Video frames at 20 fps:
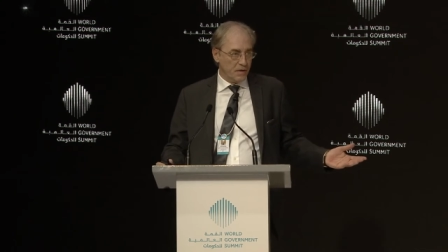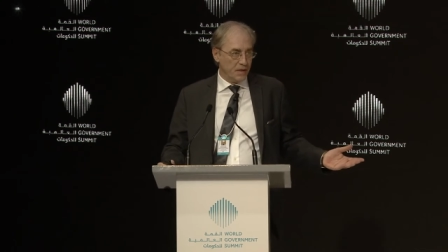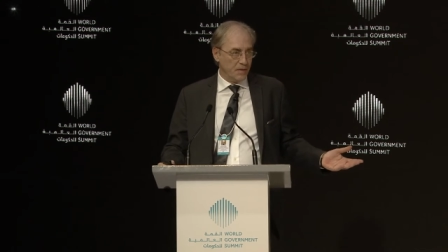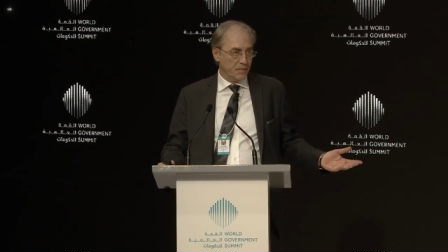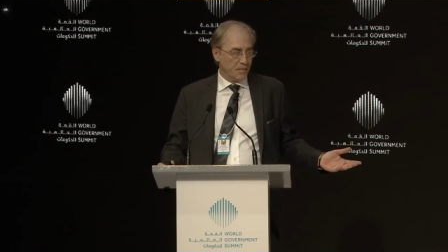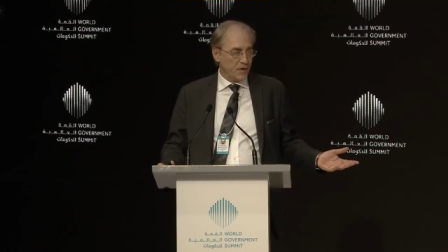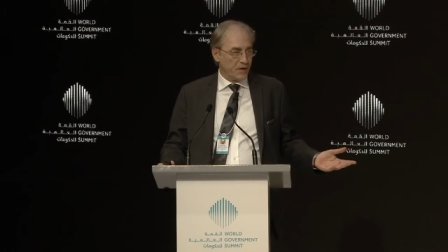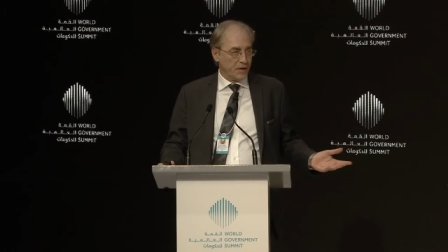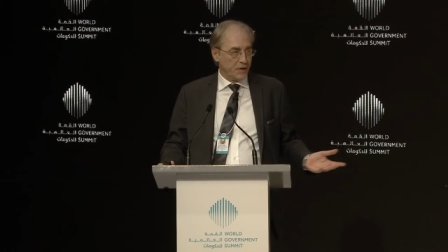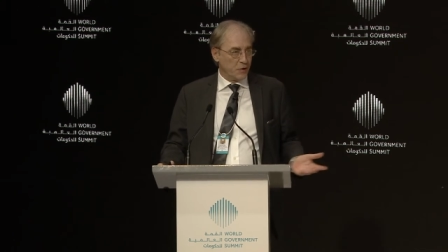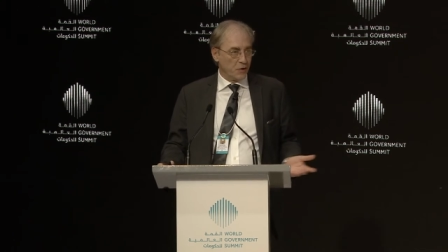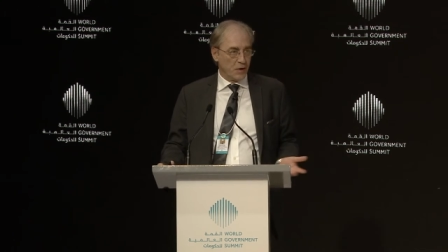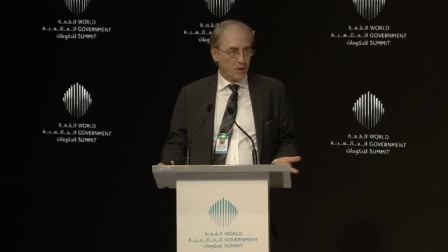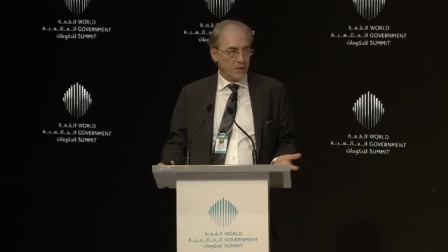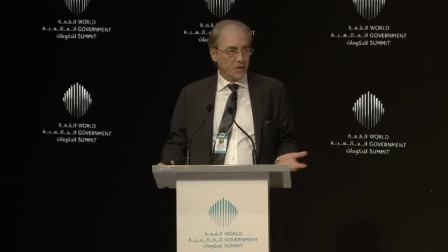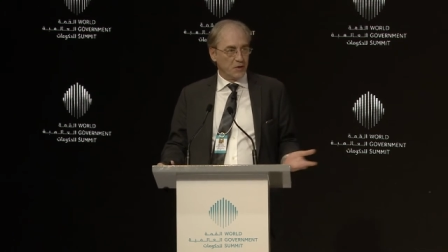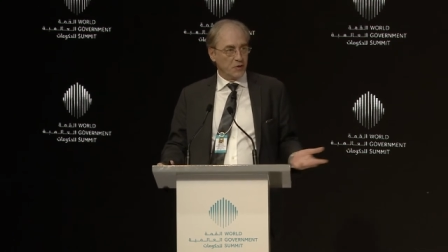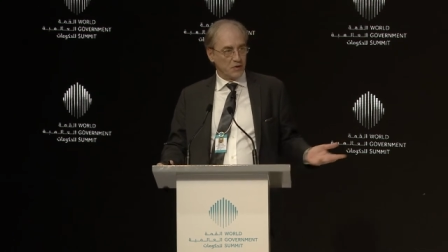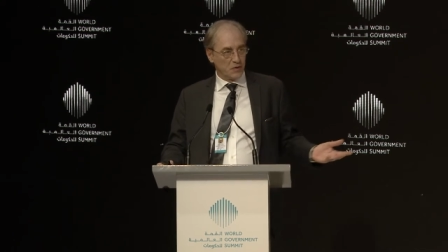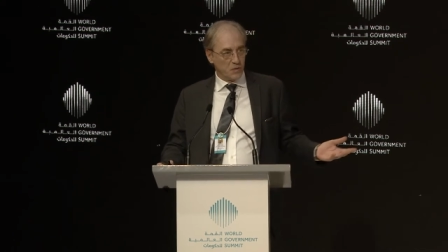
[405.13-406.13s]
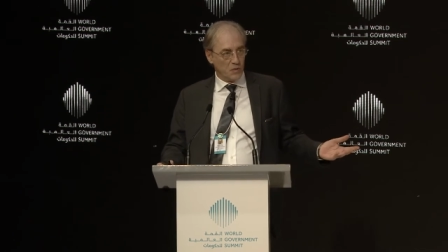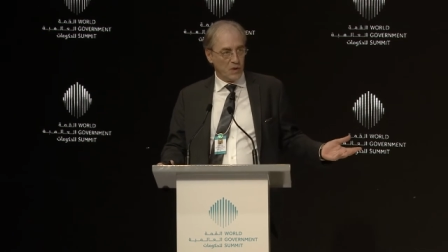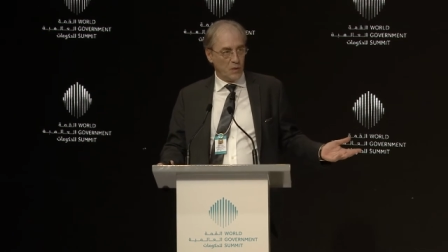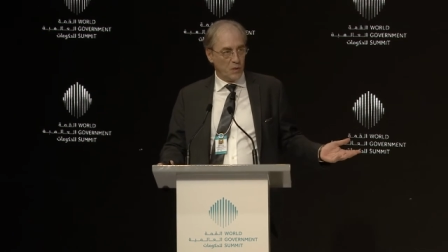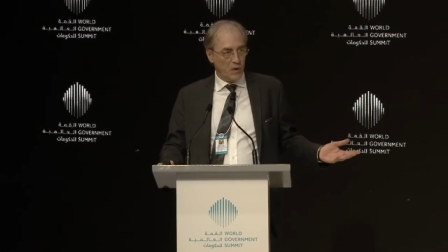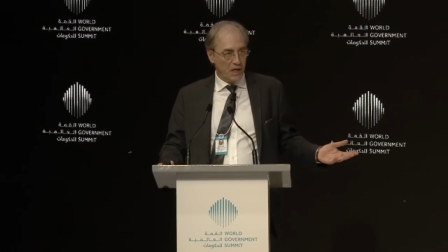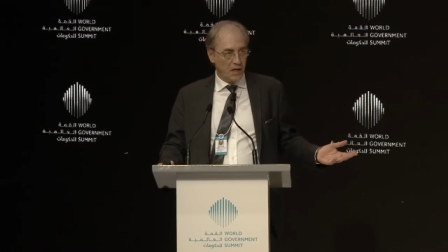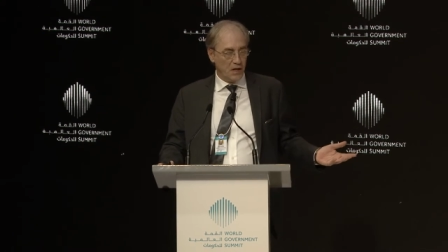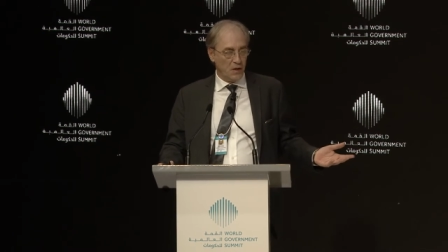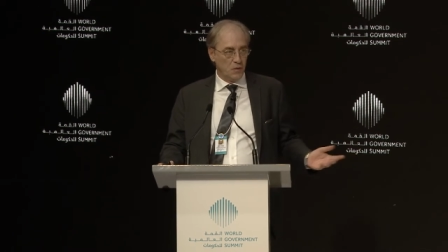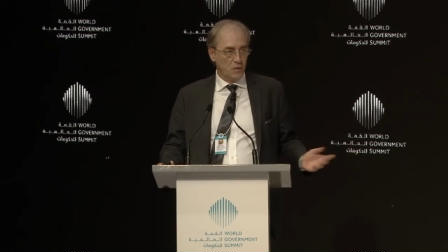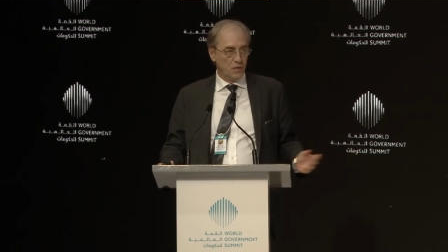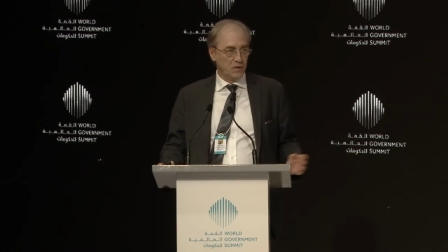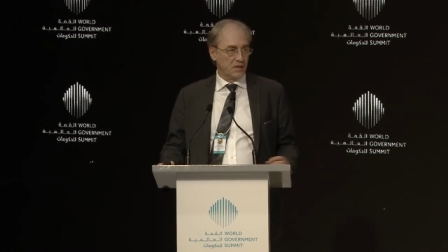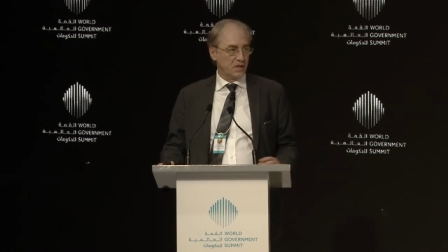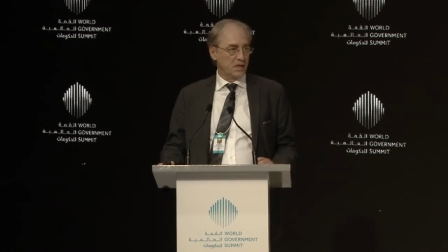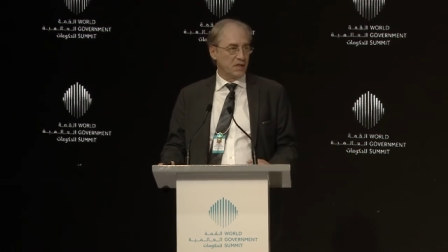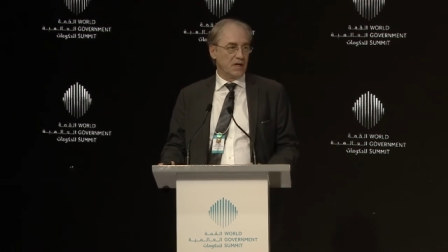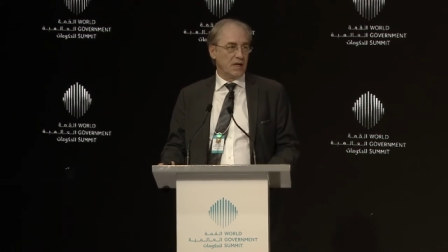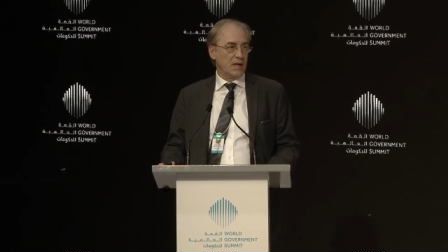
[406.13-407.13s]
in particular because we will
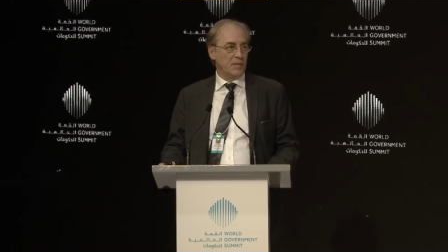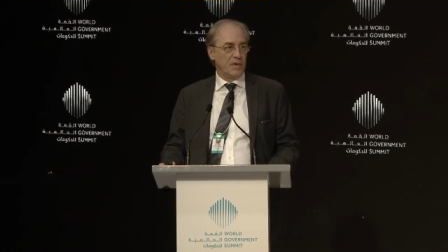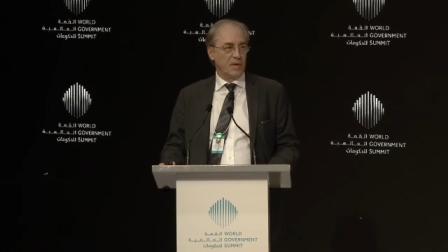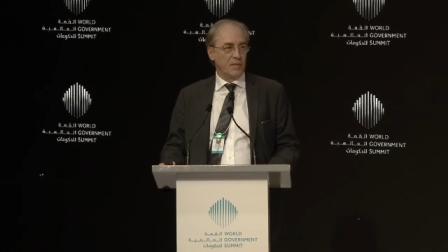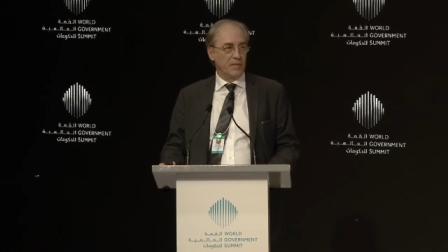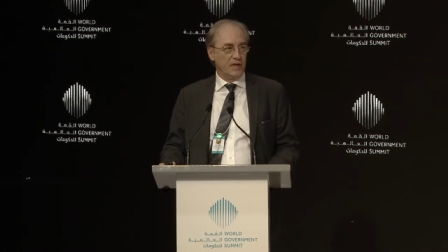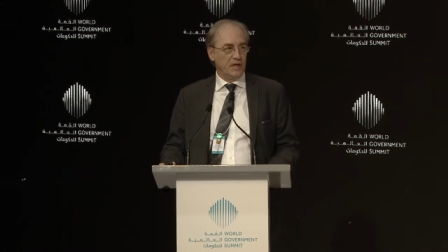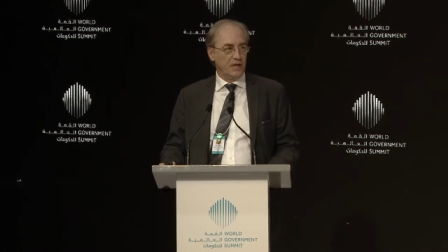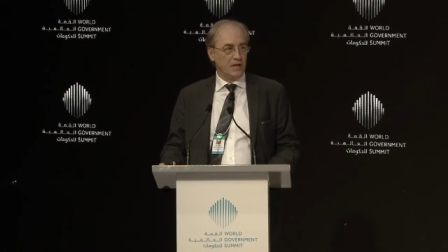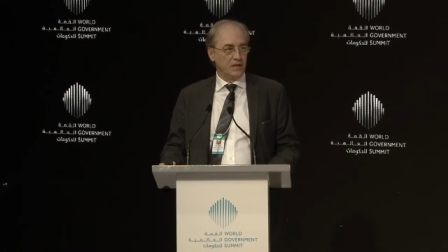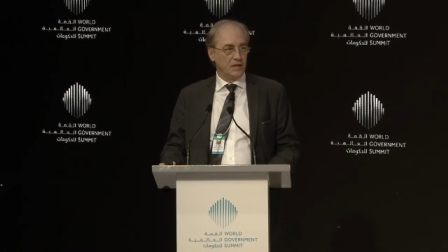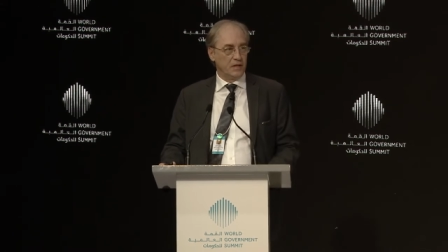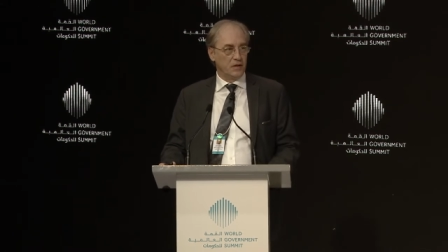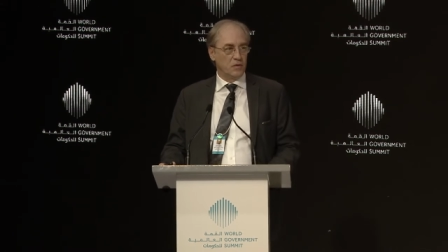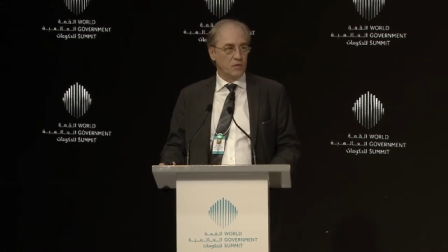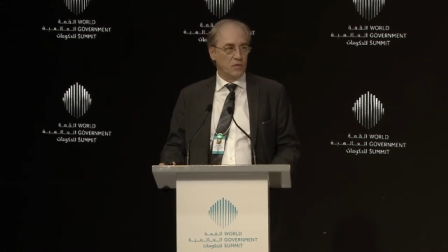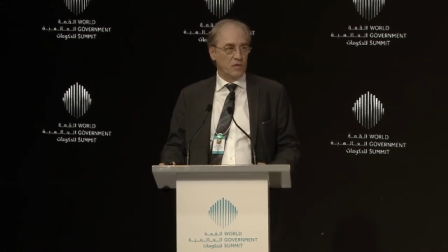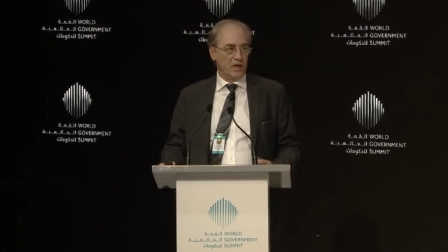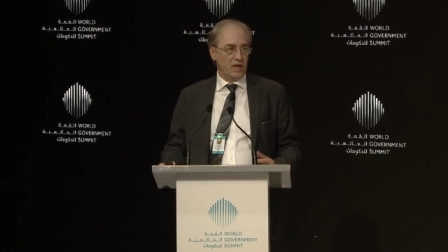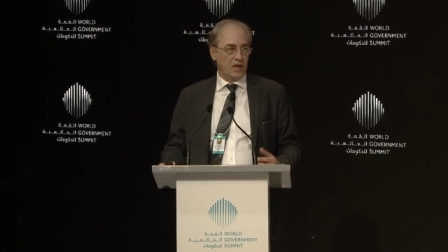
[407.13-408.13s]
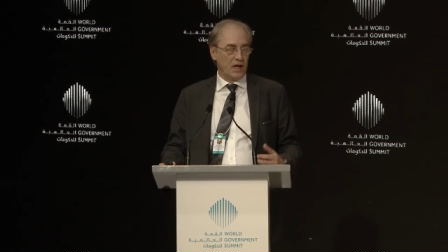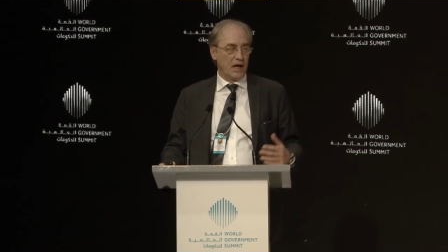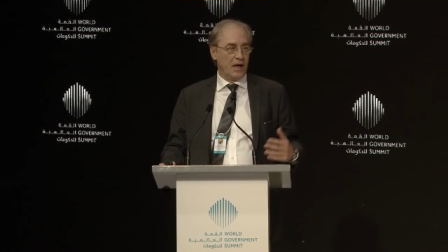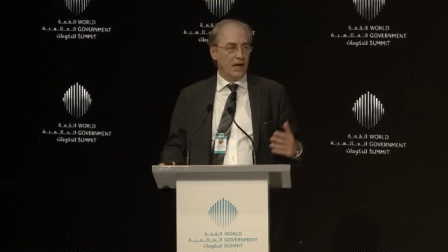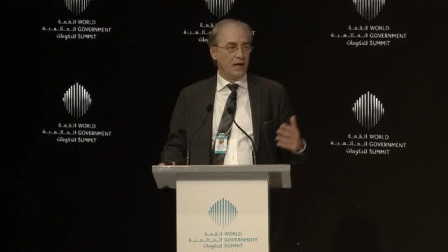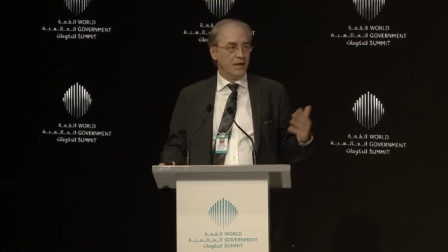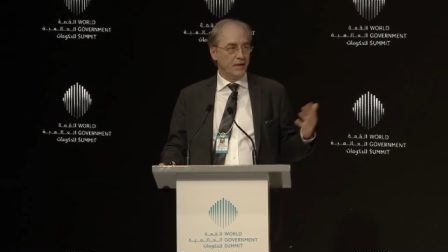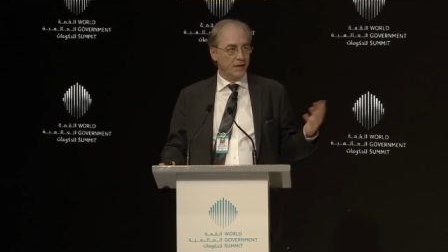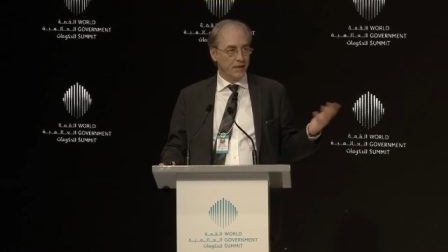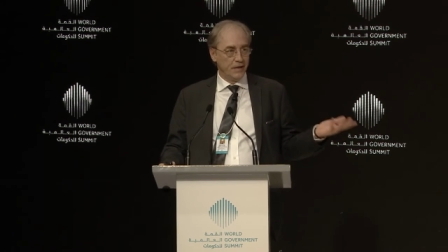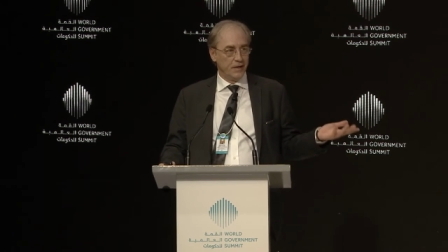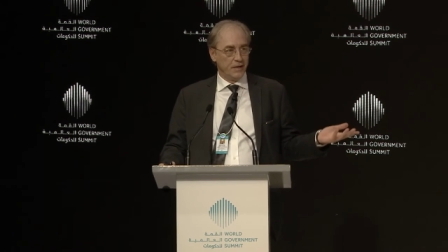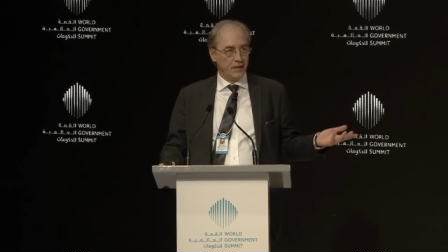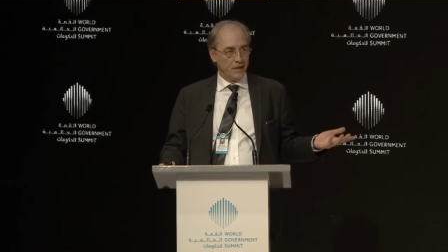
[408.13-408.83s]
lose the capability to rely